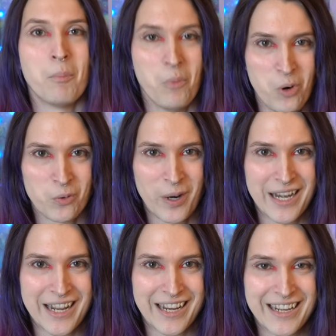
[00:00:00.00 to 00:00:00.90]
more
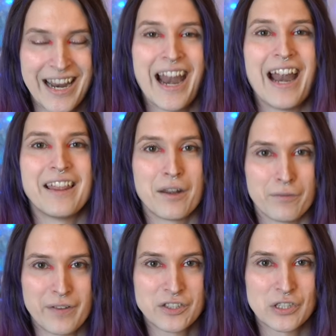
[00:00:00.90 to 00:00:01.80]
waiting, and then
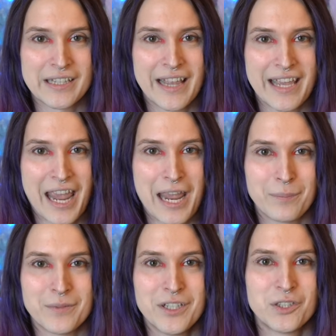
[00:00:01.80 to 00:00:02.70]
eventually they
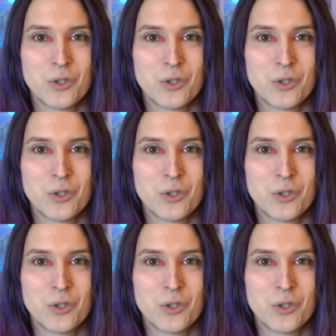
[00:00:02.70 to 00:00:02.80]
came